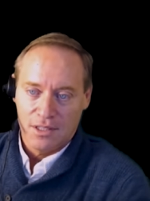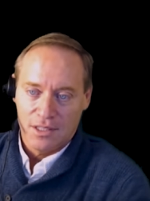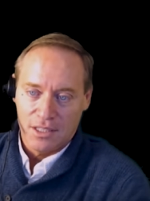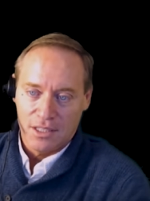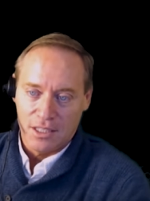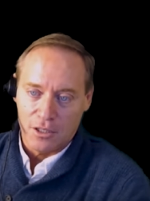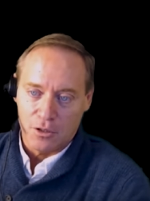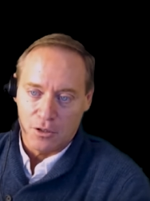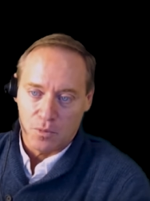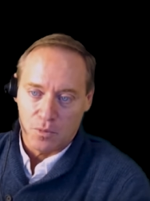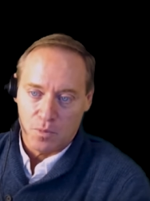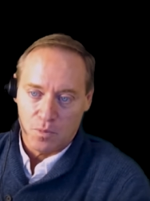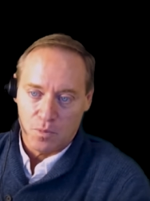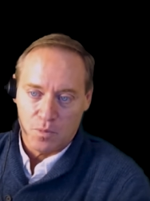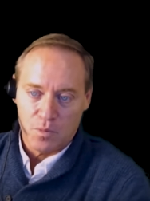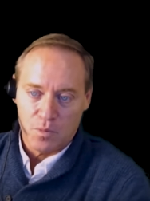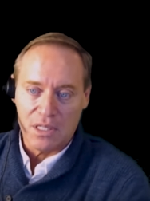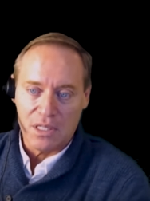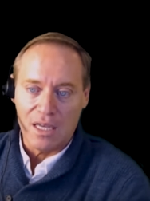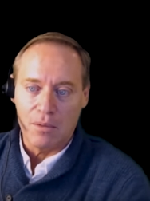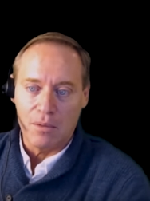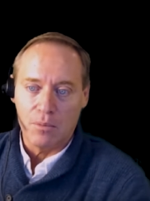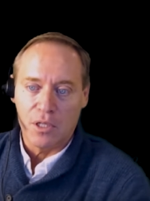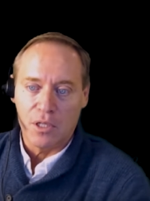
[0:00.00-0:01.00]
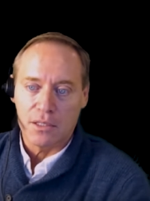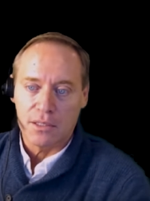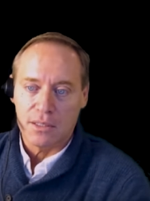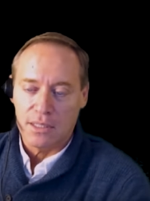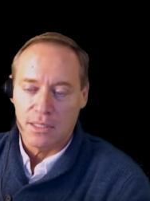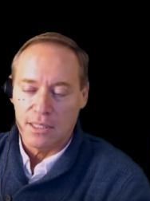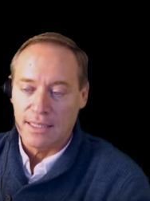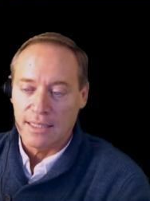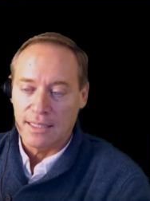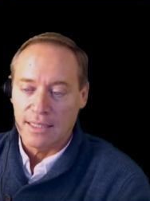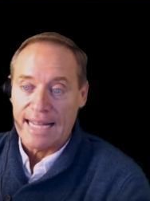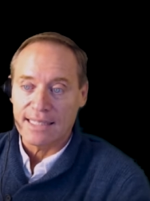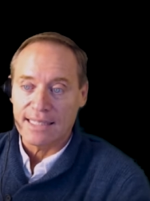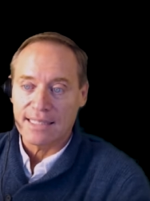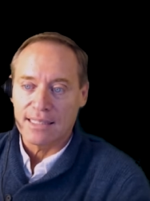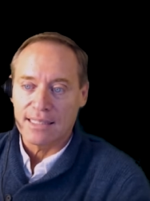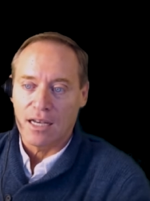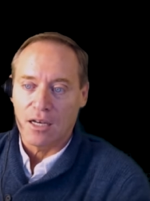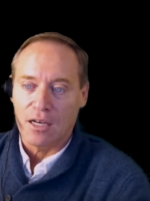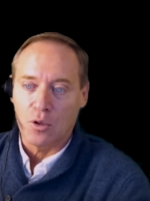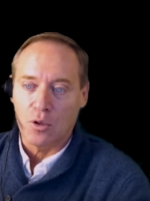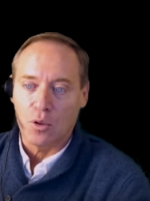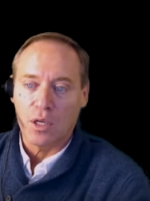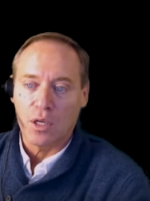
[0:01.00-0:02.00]
you know, statements that that's
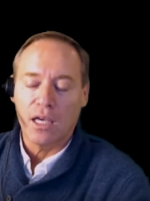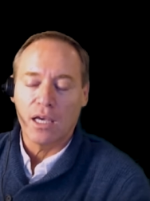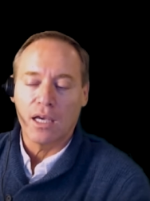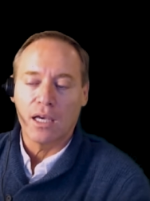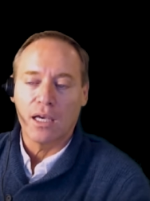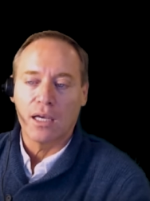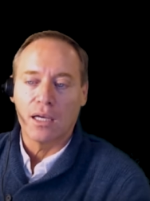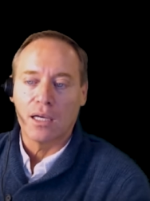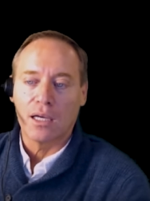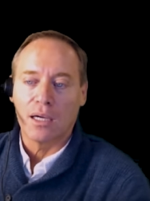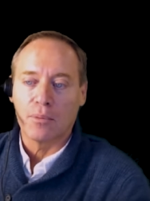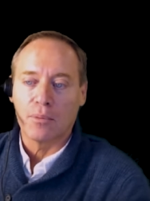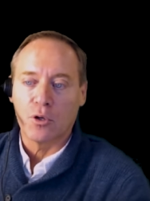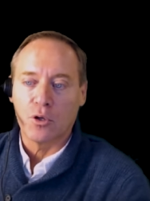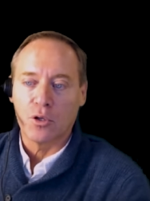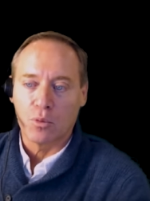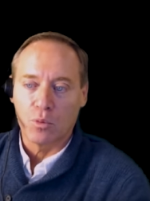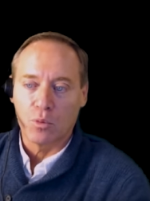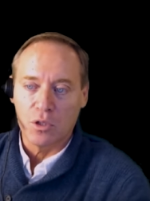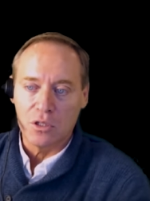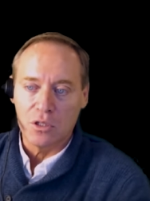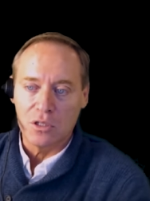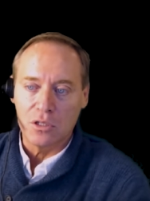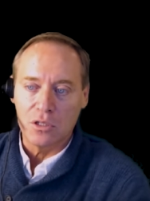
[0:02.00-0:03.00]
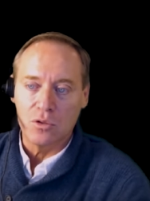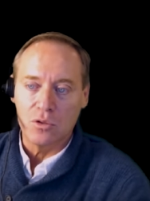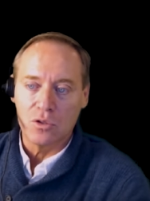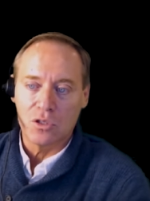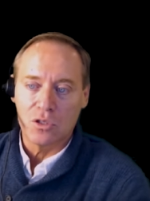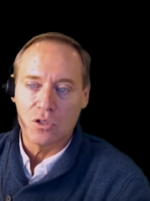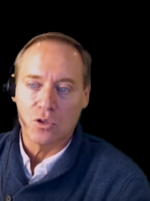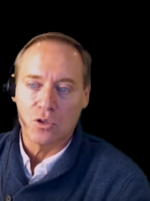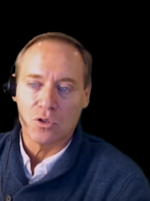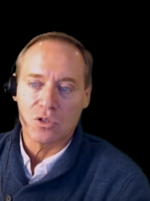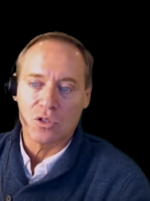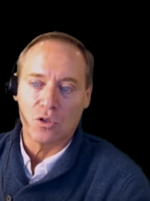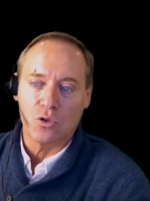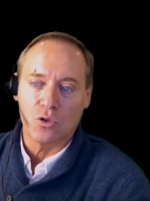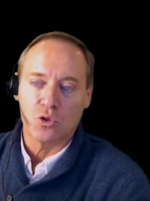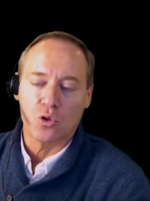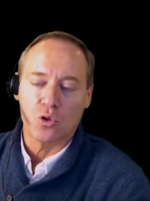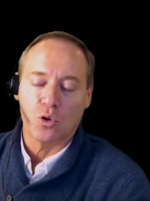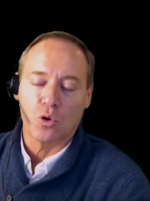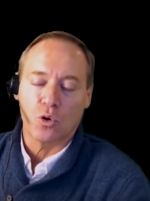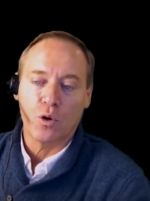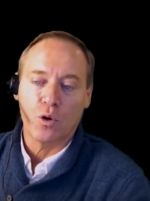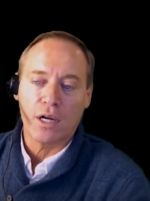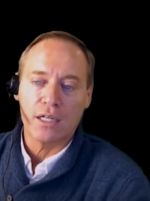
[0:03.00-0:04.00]
not okay, I'm going to reduce your
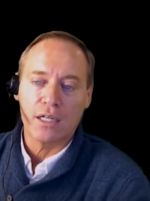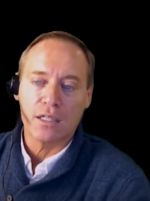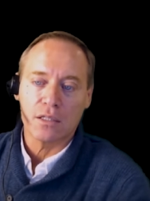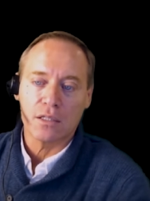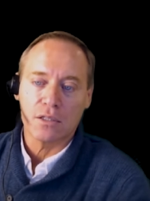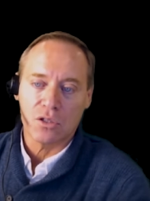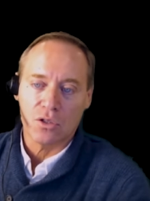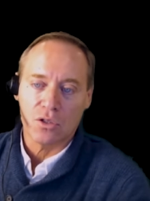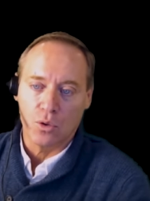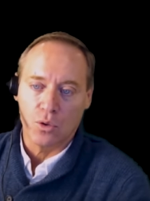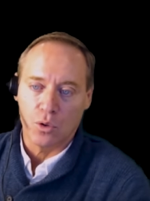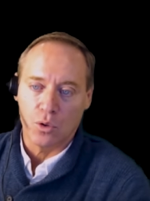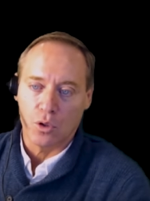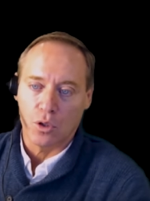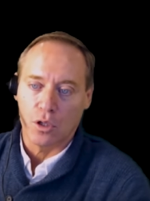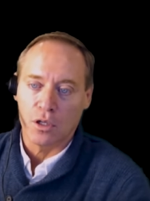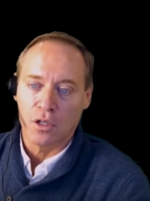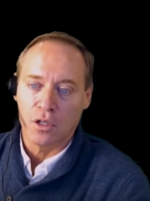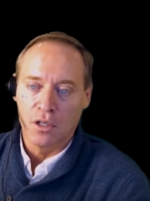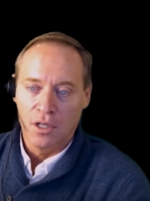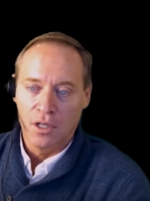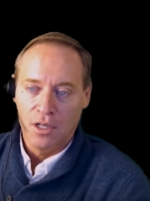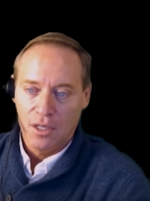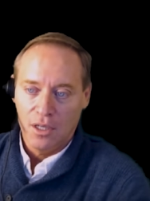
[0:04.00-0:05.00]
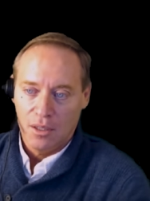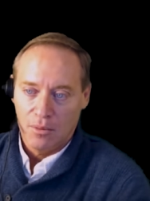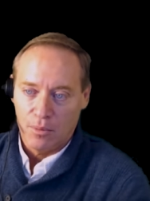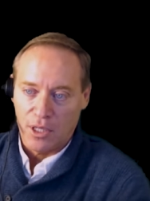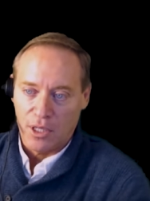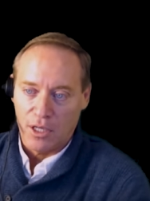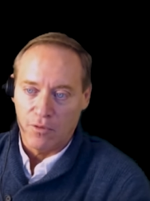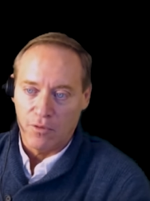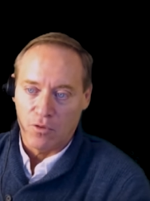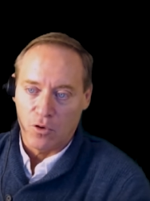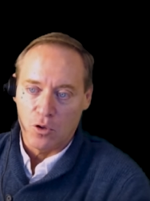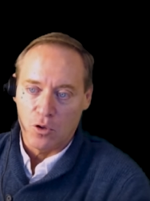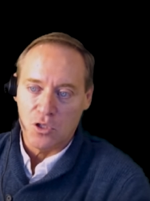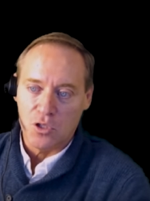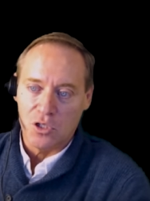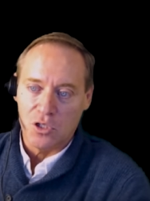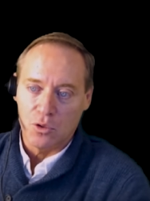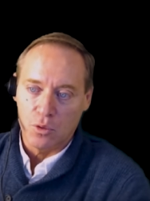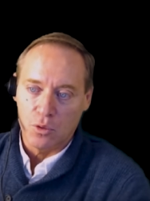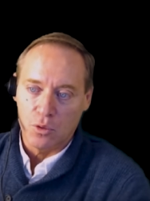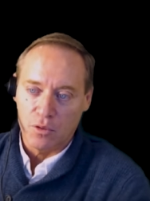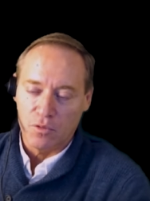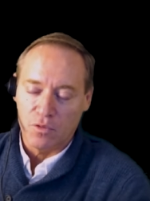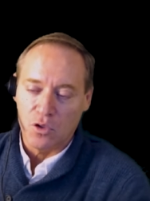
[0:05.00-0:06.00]
social credit score by
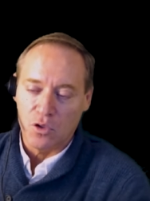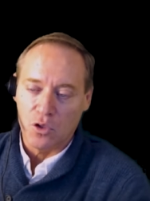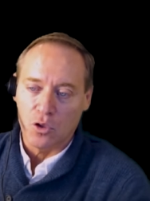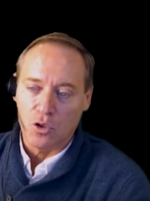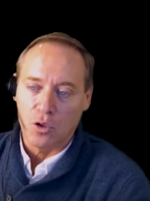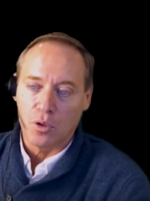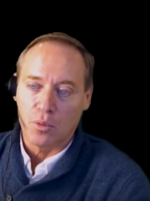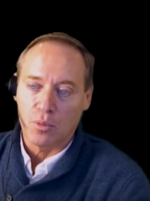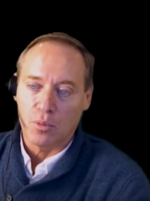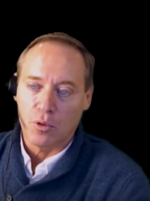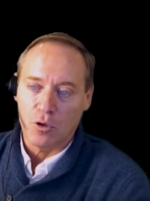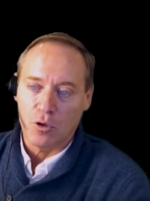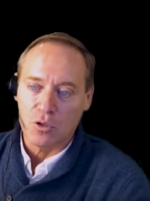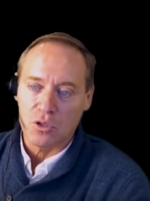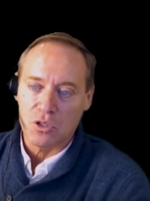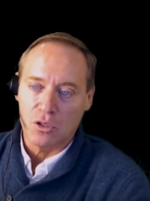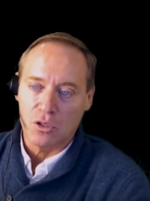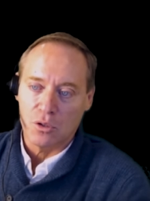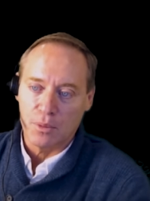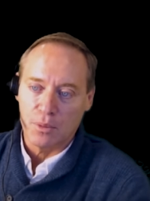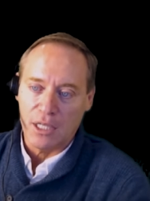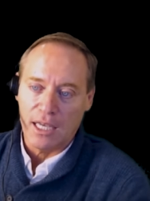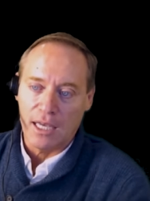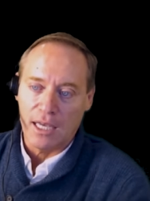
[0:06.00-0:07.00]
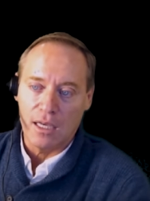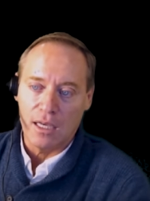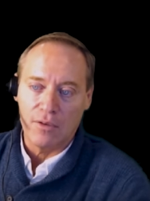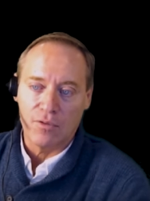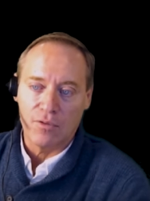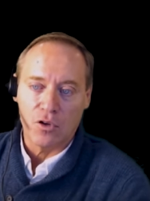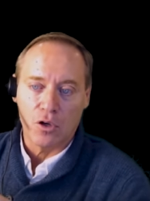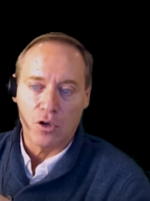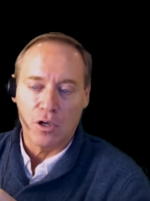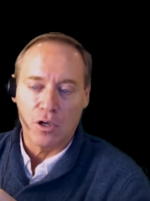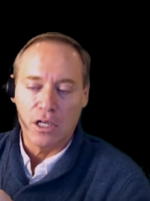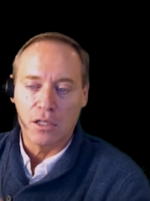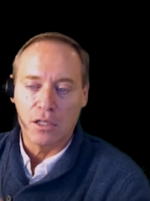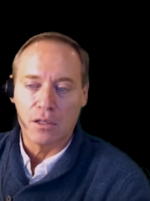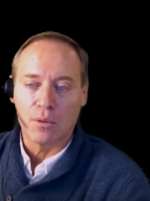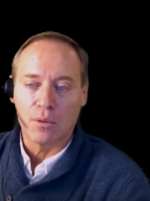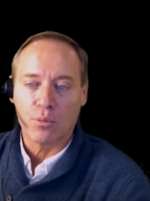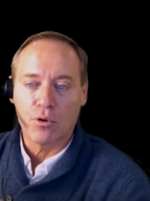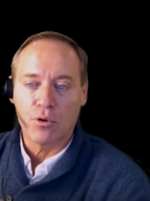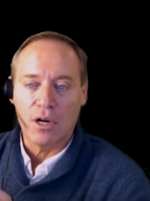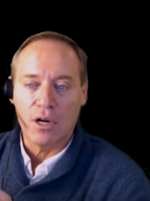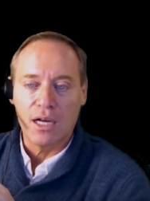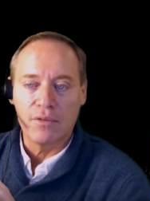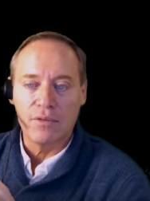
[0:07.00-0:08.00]
virtue of your personal behavior in the
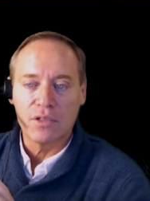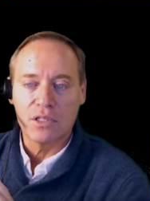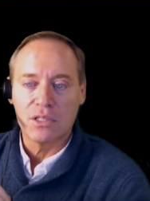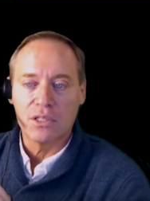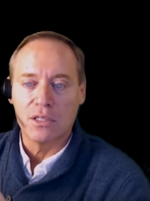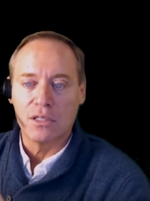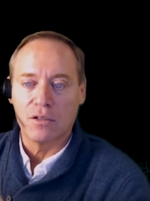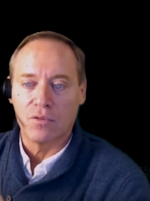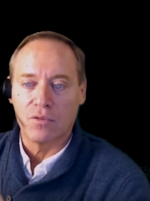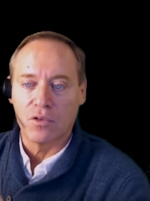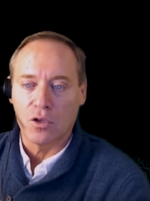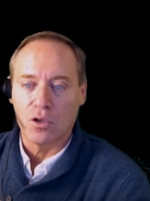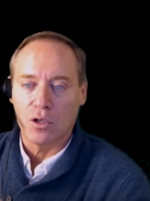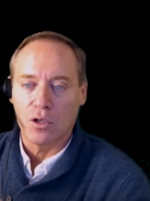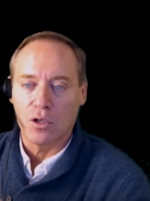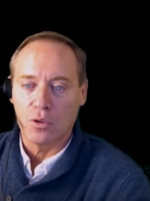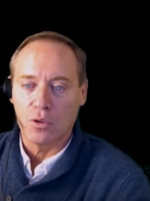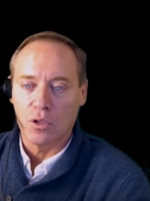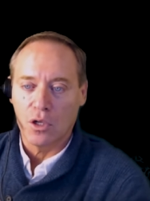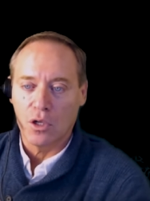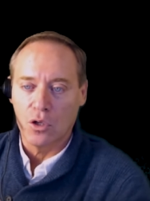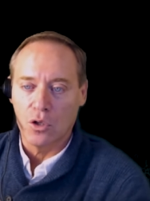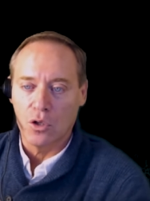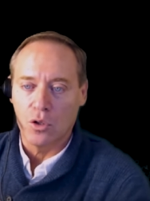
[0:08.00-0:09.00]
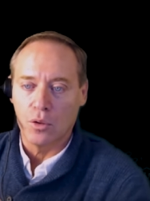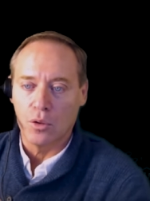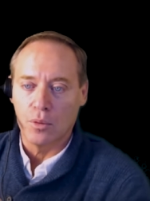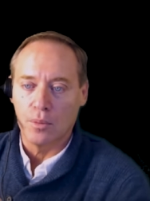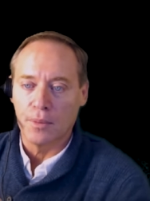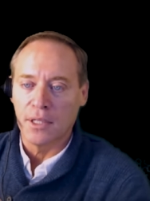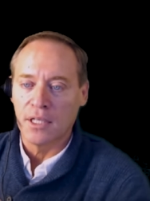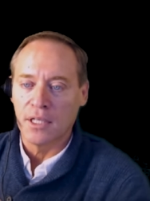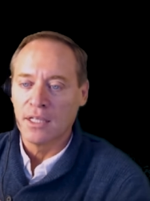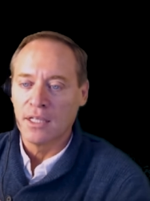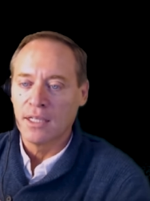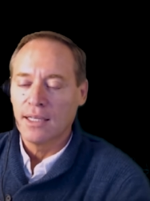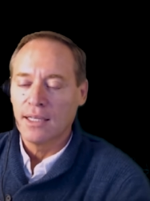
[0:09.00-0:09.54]
privacy of your own home,